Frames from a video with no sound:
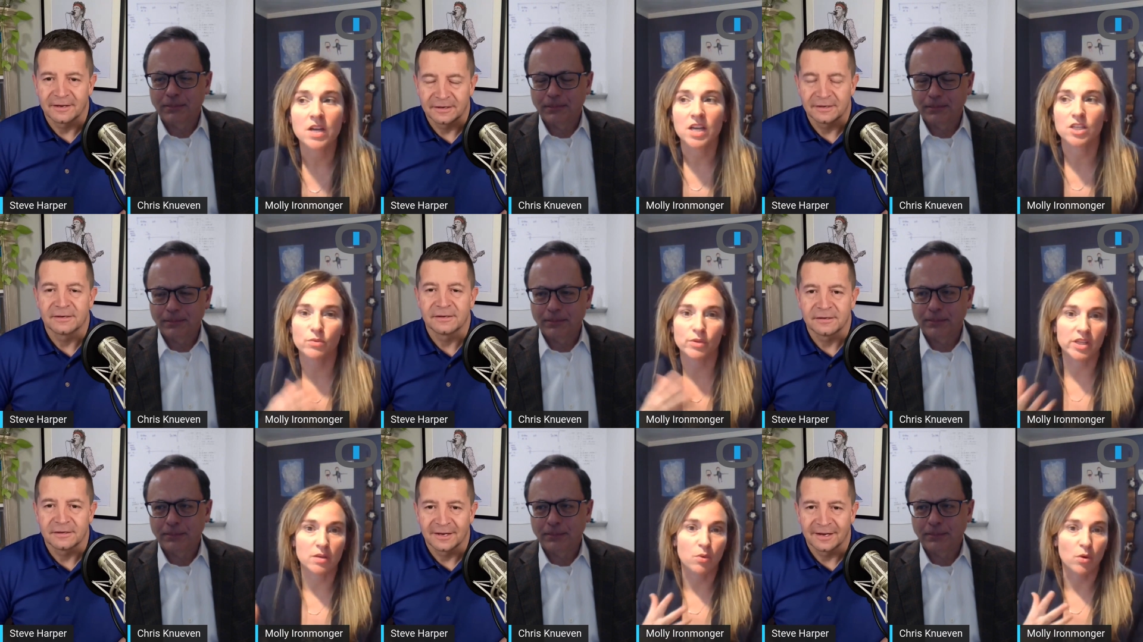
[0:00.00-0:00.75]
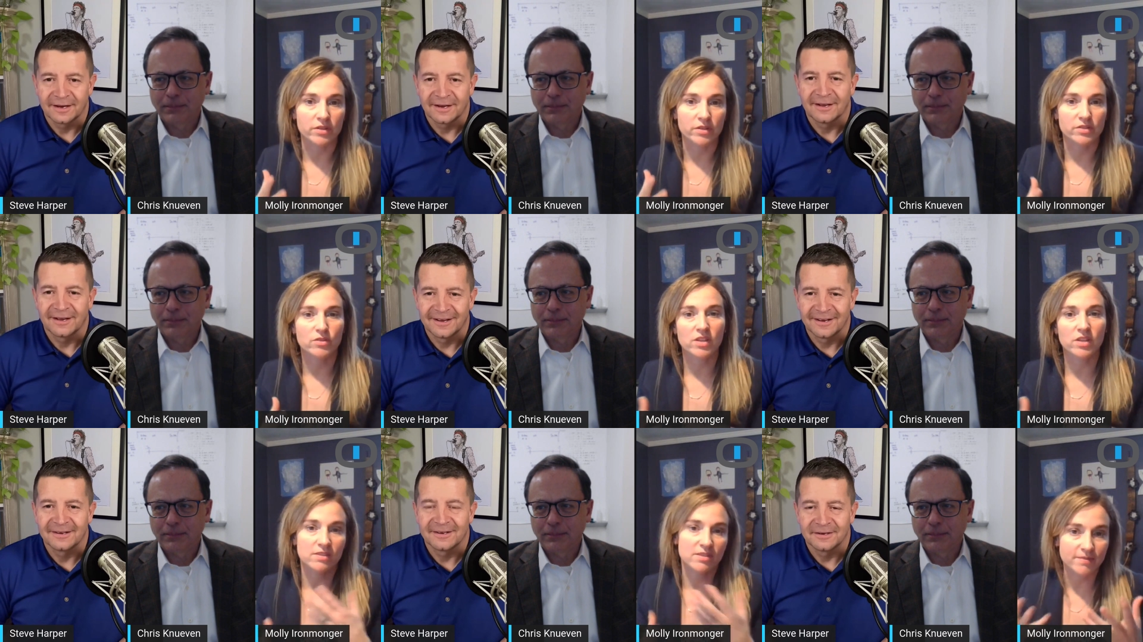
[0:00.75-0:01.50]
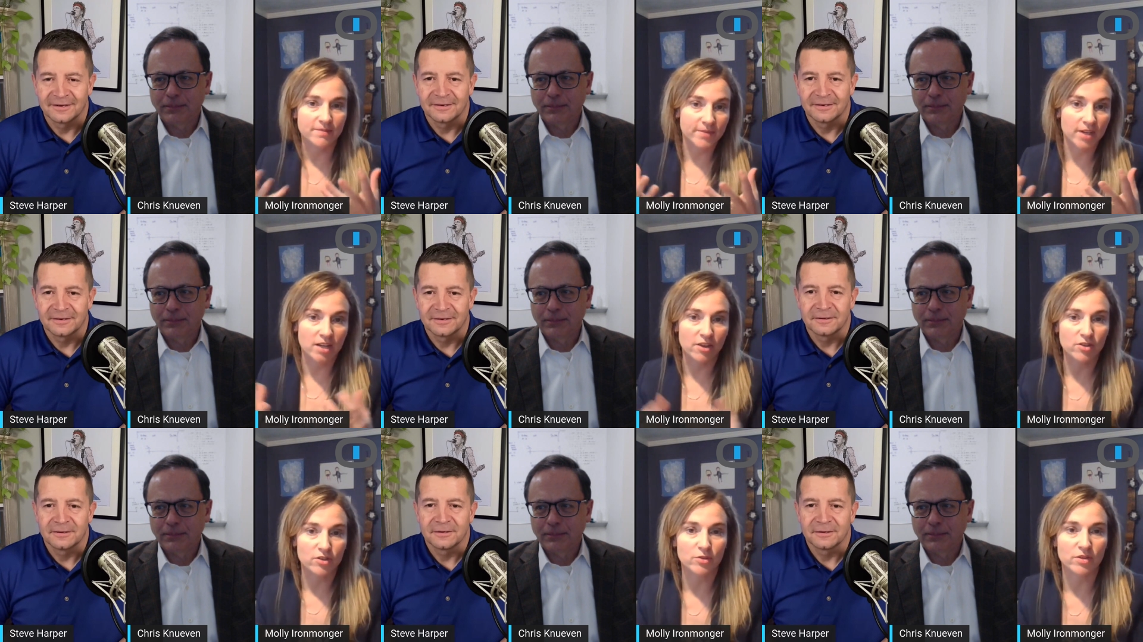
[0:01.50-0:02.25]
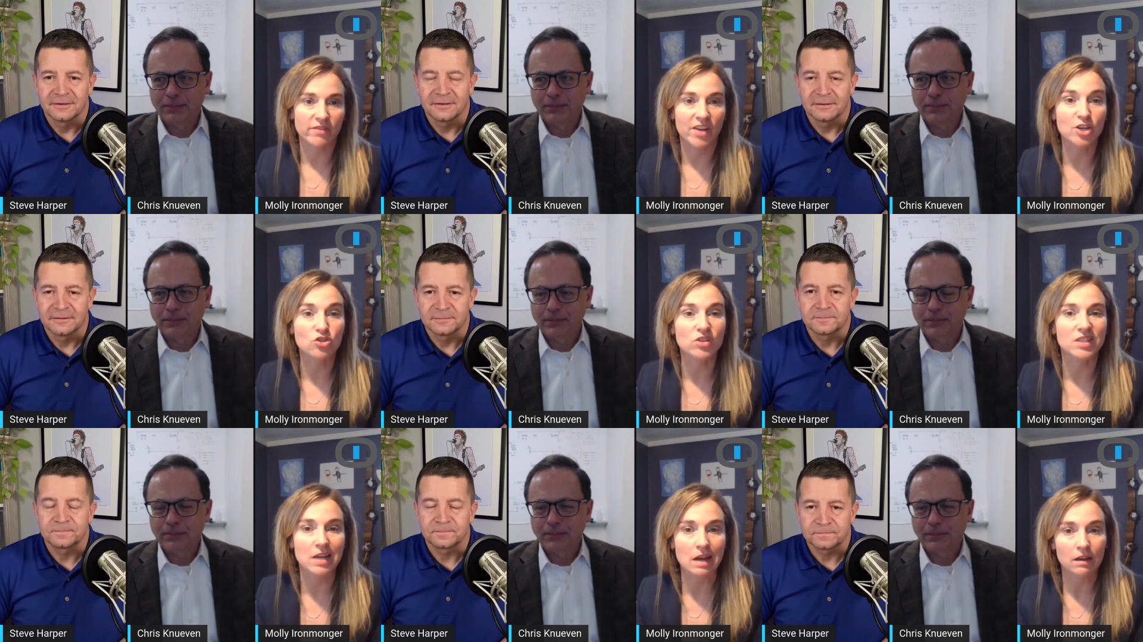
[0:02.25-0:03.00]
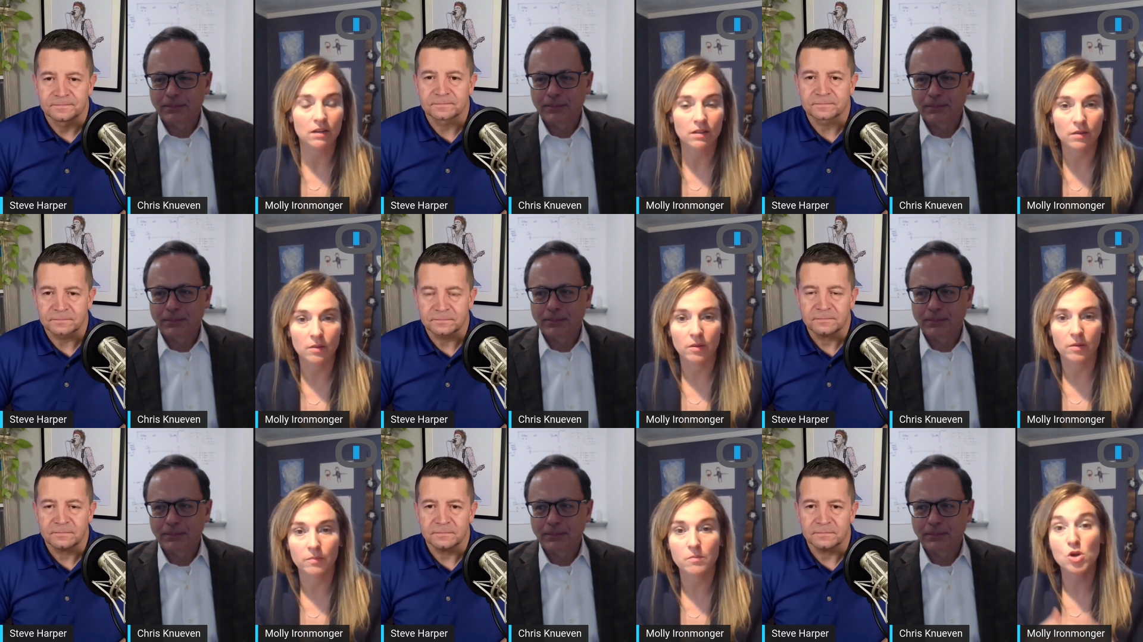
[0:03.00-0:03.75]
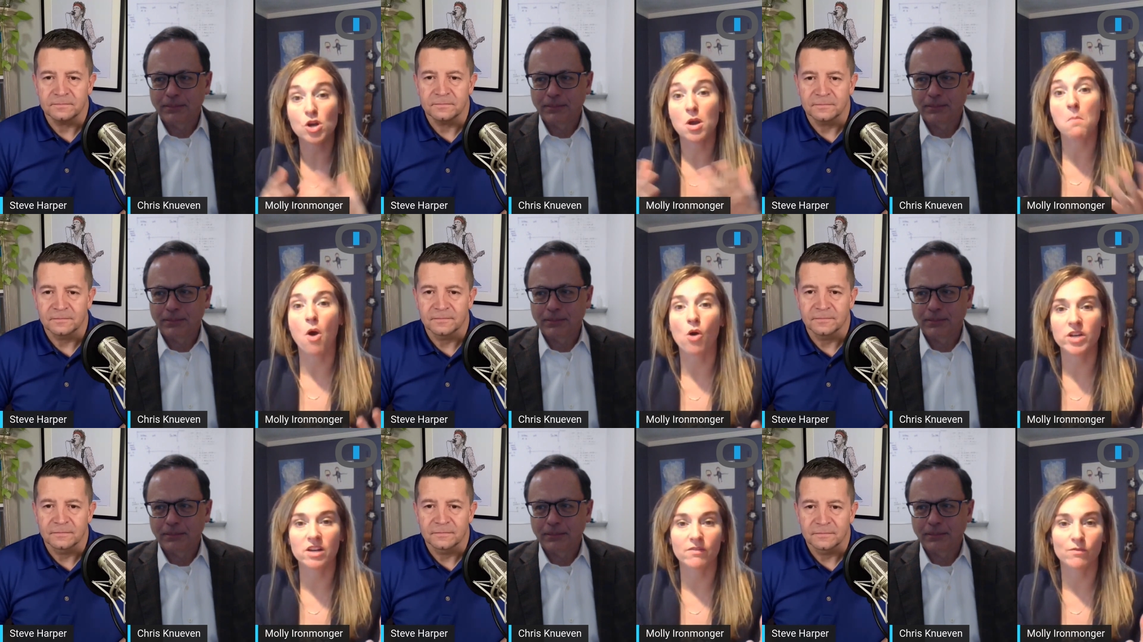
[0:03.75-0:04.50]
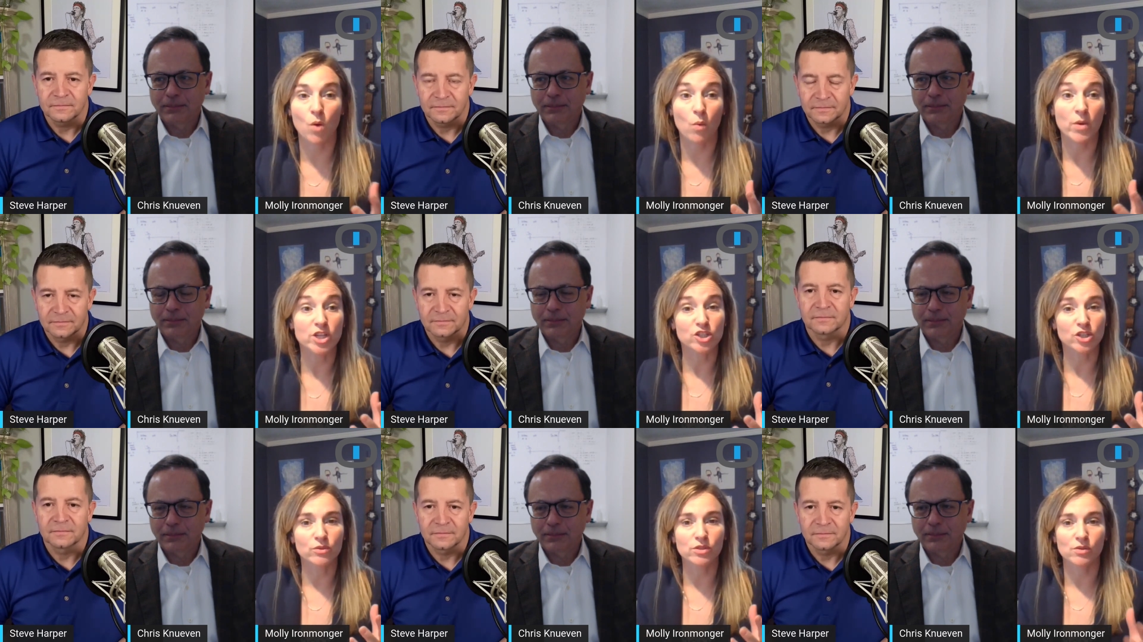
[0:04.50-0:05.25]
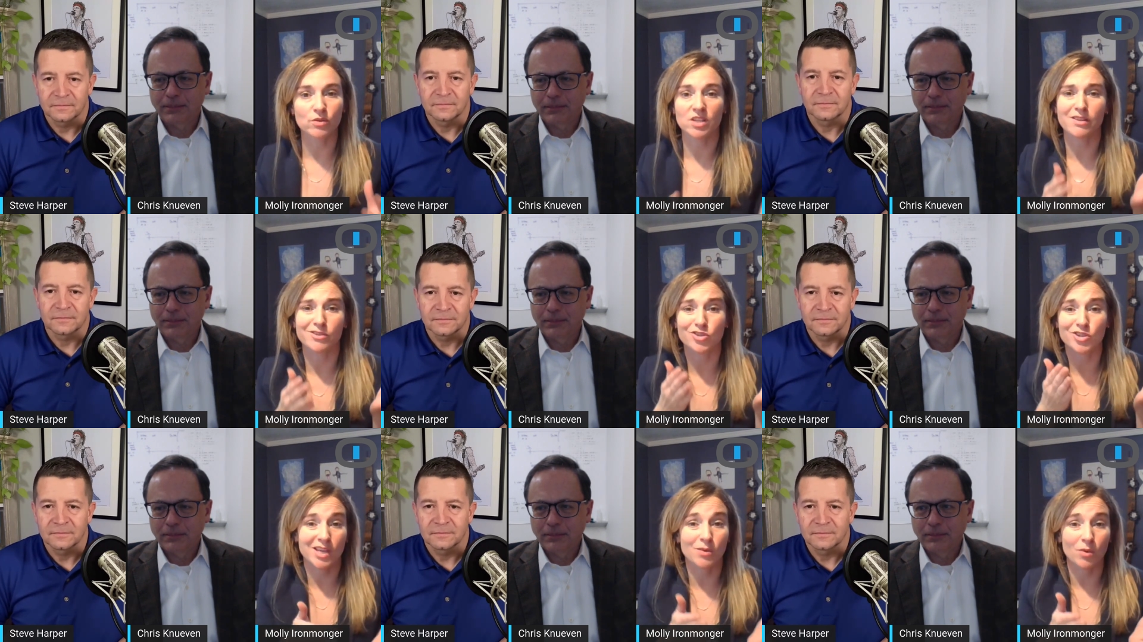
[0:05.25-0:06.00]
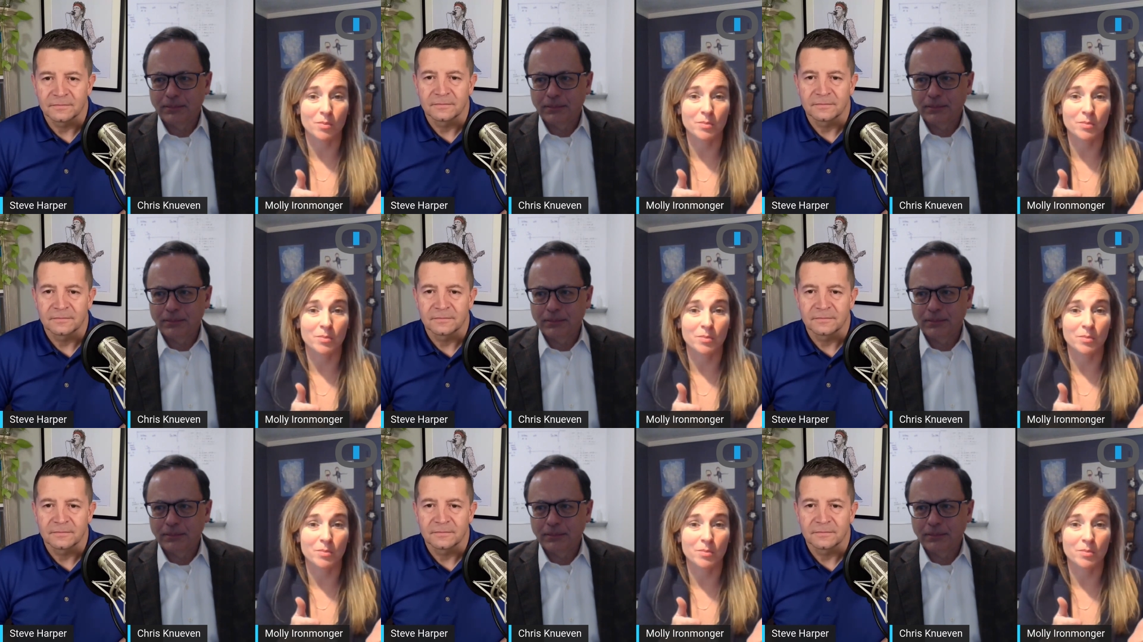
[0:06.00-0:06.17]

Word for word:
Speaker 1: It's really important. So that's another sort of interesting component of what we do. So it's not just like we're